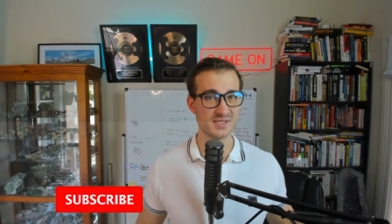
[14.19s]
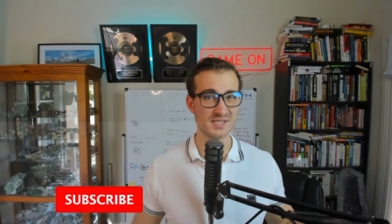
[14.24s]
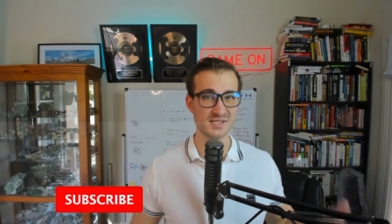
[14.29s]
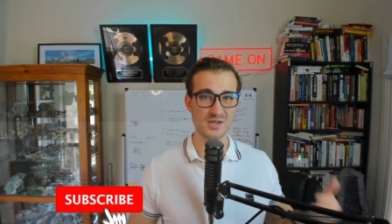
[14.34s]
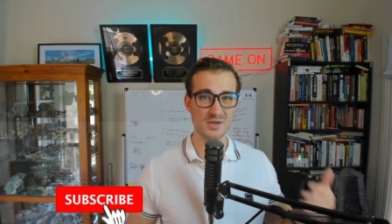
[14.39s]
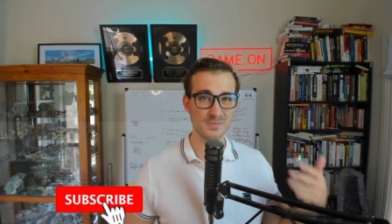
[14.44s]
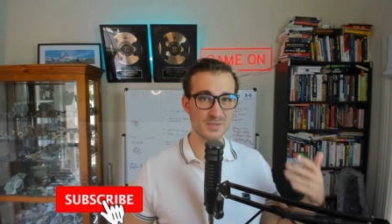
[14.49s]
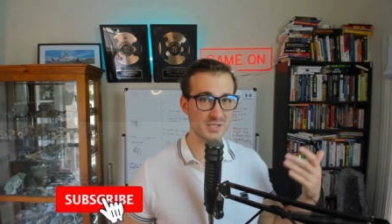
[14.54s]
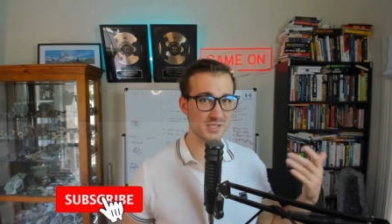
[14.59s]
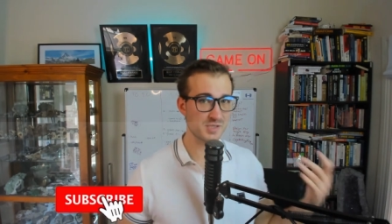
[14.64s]
It's
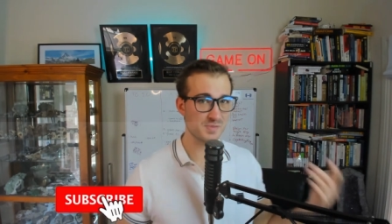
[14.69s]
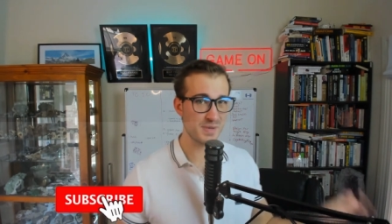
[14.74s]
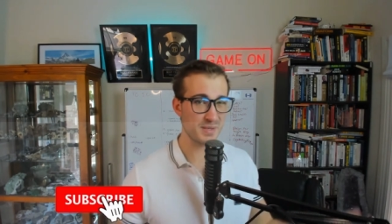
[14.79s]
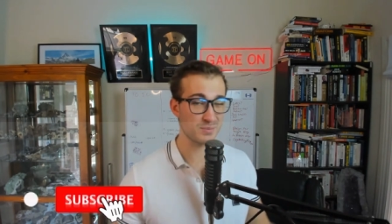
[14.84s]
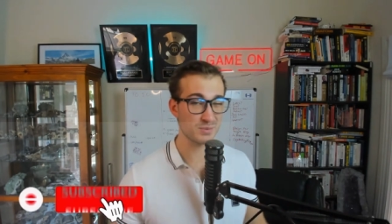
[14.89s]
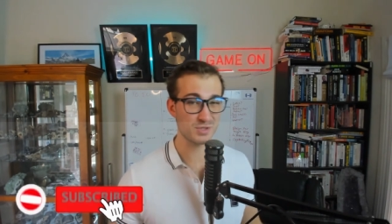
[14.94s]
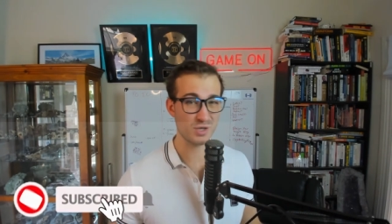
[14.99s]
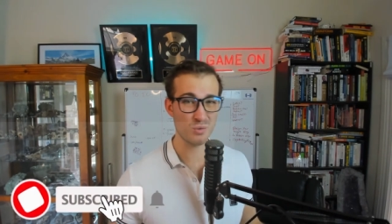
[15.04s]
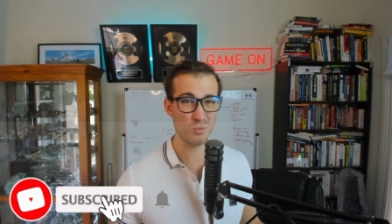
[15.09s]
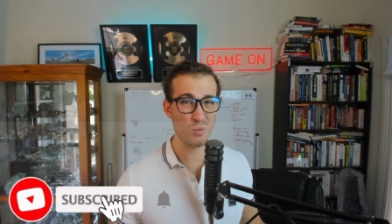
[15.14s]
not because
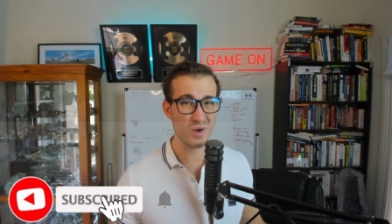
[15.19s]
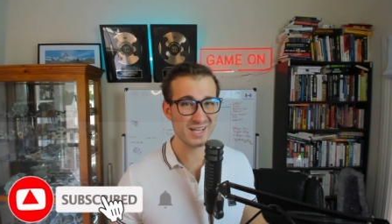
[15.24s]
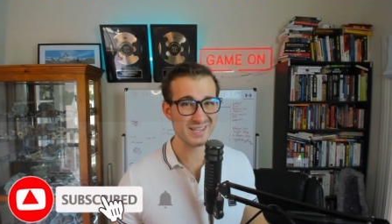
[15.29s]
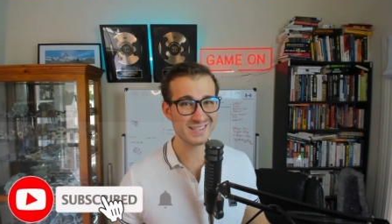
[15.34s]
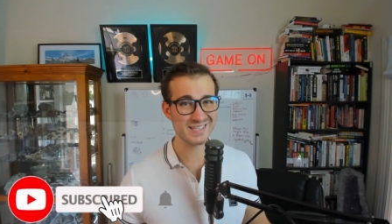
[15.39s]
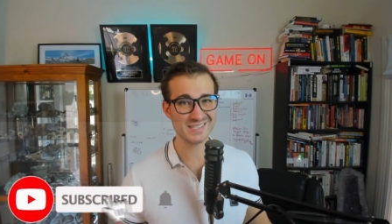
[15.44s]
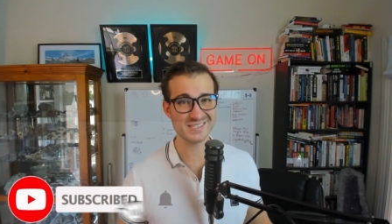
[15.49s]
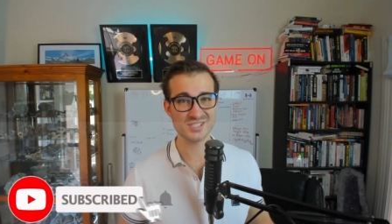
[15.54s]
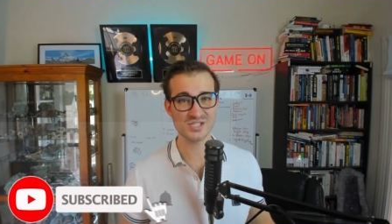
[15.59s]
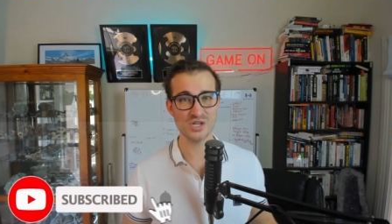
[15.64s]
people don't
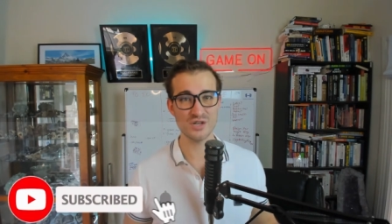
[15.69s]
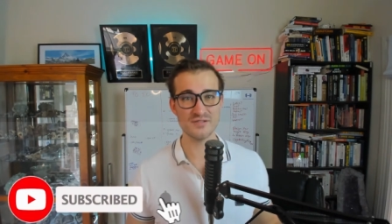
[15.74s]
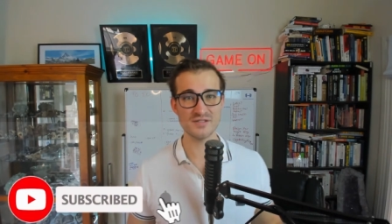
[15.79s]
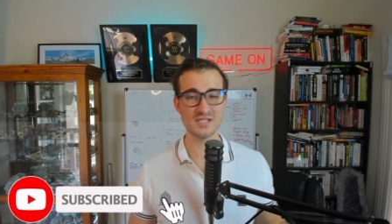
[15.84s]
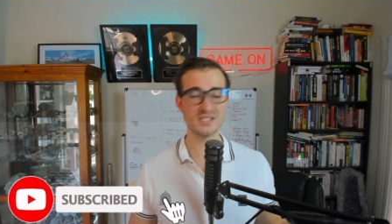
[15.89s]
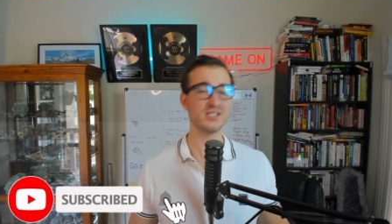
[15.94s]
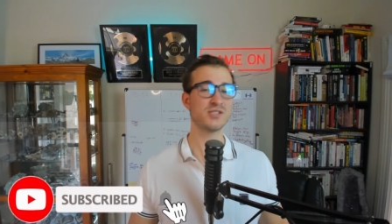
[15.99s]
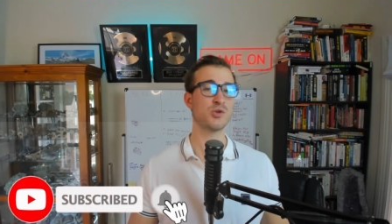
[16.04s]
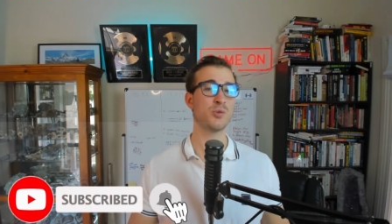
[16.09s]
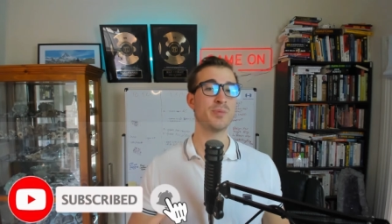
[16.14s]
want their
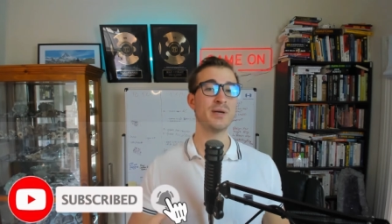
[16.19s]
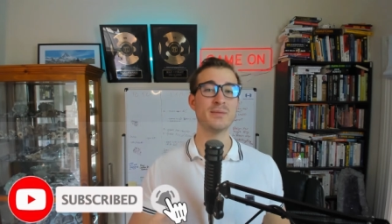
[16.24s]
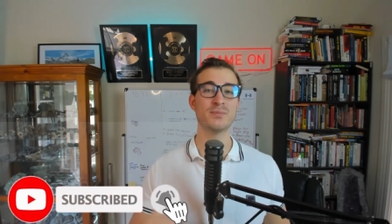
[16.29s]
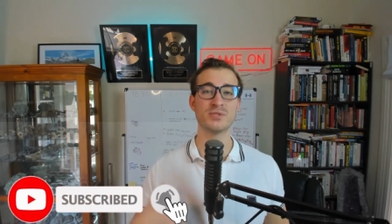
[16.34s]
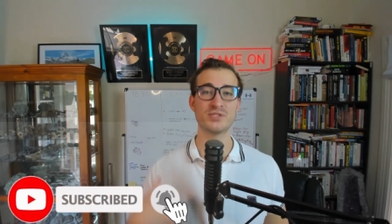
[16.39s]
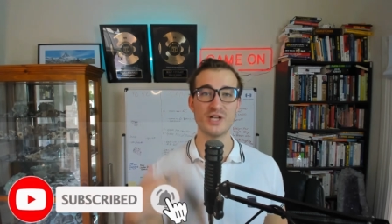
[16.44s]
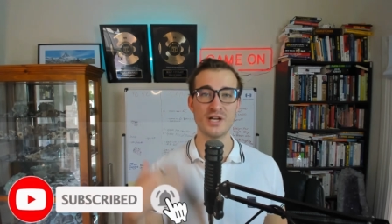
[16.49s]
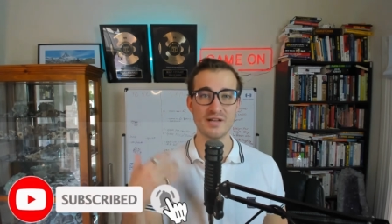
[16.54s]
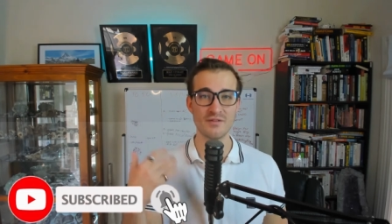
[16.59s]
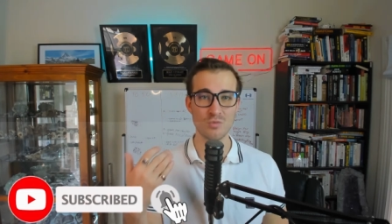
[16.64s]
services or people
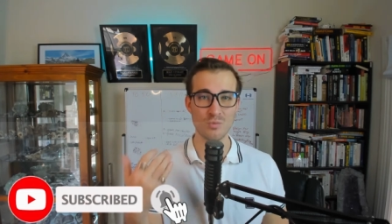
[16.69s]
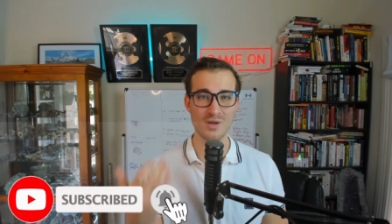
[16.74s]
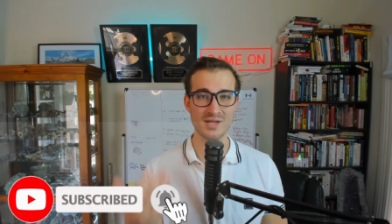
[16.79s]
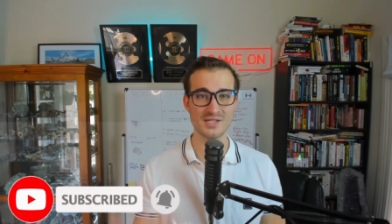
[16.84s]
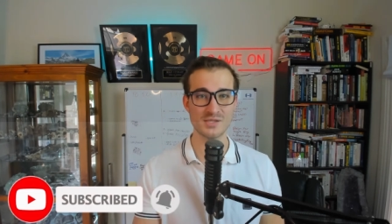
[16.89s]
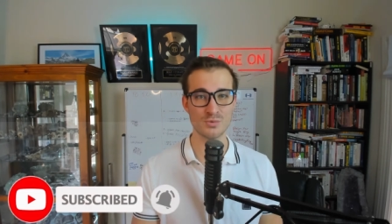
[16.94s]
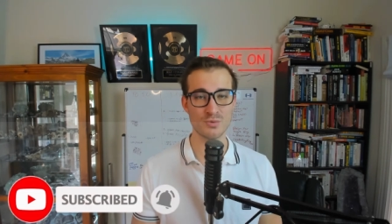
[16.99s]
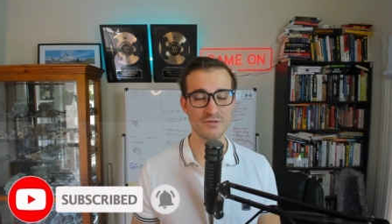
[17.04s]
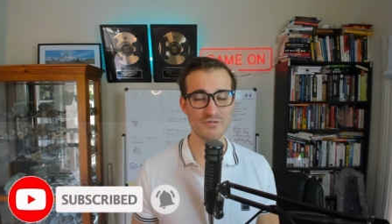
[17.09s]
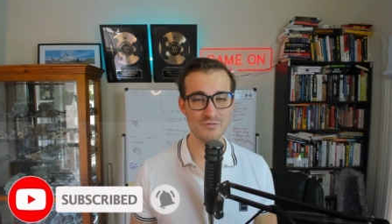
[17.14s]
don't even
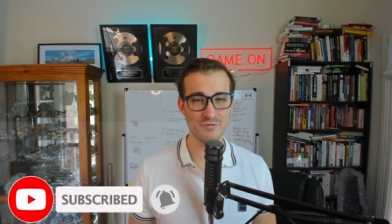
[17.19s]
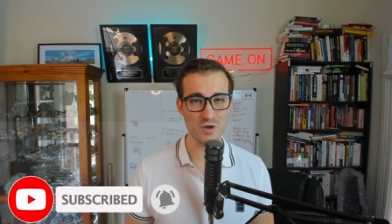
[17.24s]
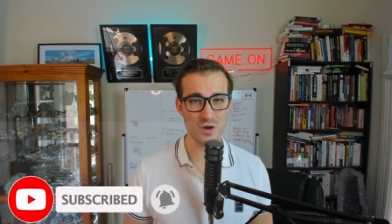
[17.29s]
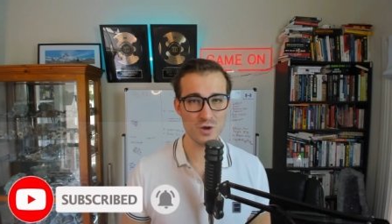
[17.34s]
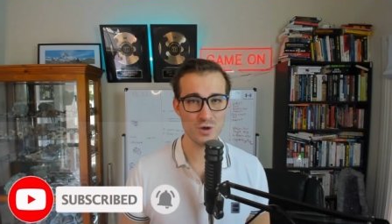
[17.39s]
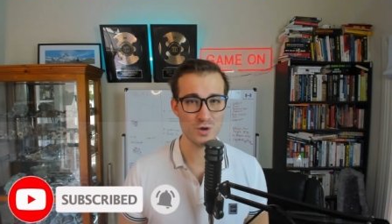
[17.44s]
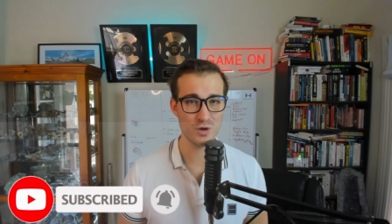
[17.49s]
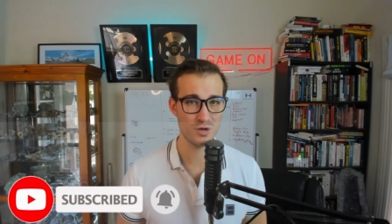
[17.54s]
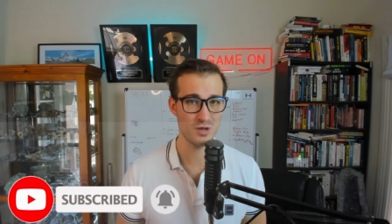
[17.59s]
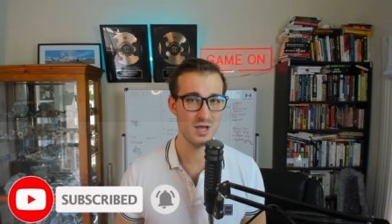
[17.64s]
want to
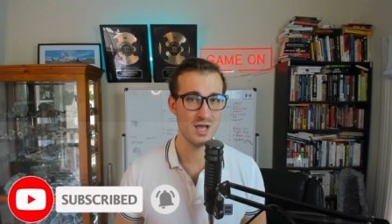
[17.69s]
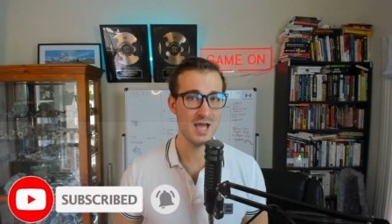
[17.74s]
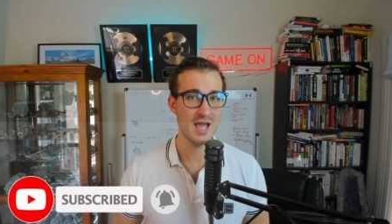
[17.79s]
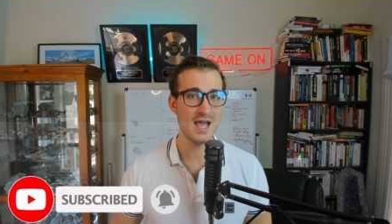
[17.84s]
refer.